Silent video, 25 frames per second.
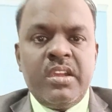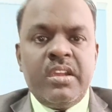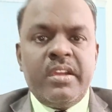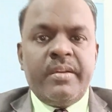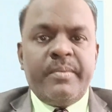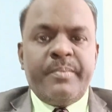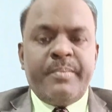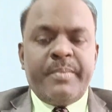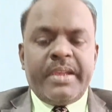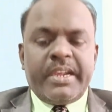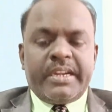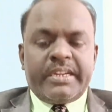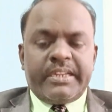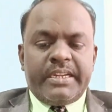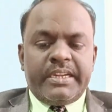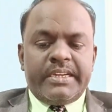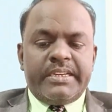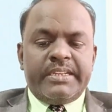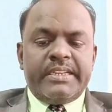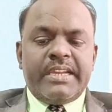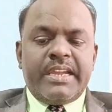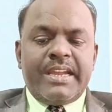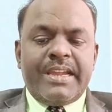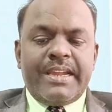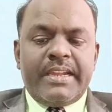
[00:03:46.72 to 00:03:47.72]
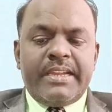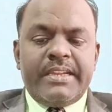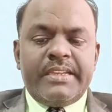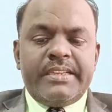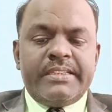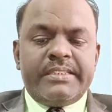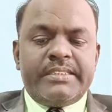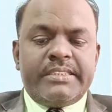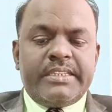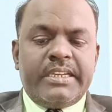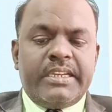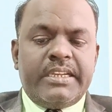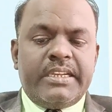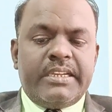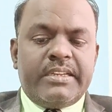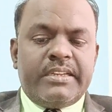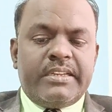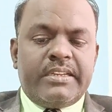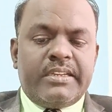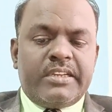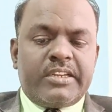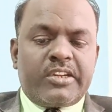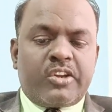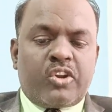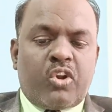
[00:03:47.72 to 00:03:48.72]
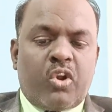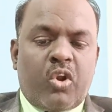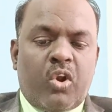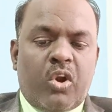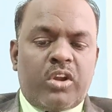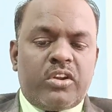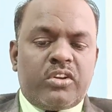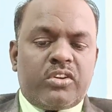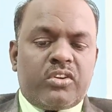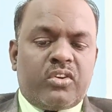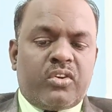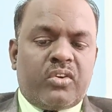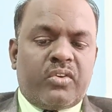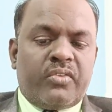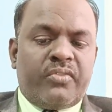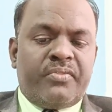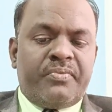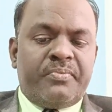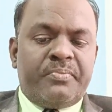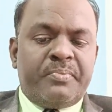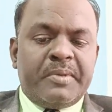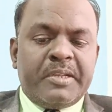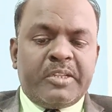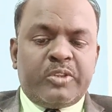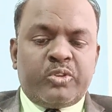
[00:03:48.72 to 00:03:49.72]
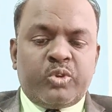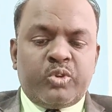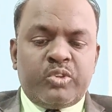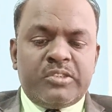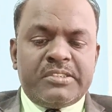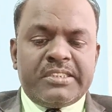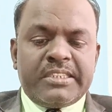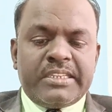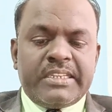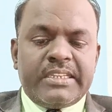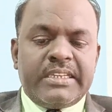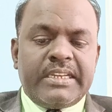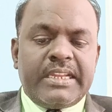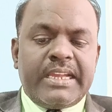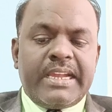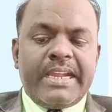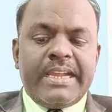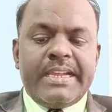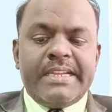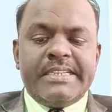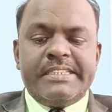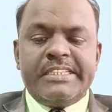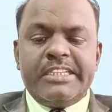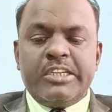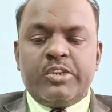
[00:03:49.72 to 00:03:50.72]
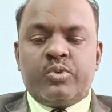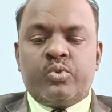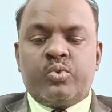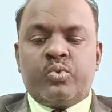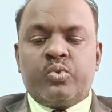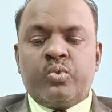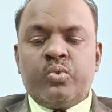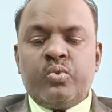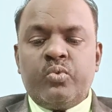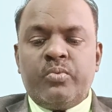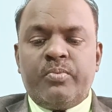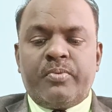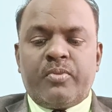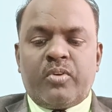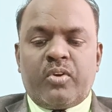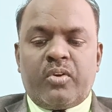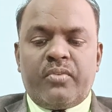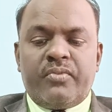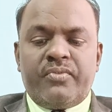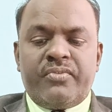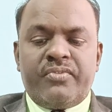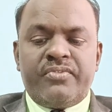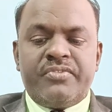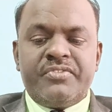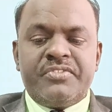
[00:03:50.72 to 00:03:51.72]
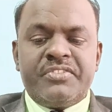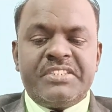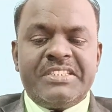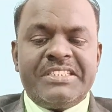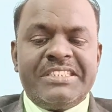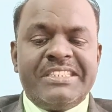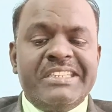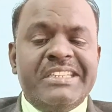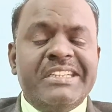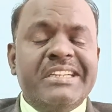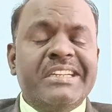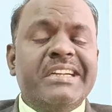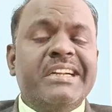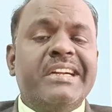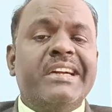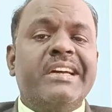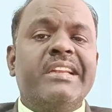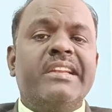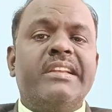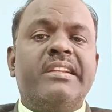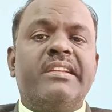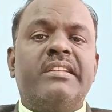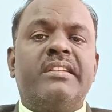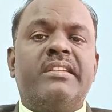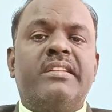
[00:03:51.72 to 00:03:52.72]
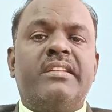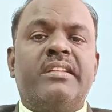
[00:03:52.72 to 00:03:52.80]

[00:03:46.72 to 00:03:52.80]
Bacteria is a called of pathogen as a group of single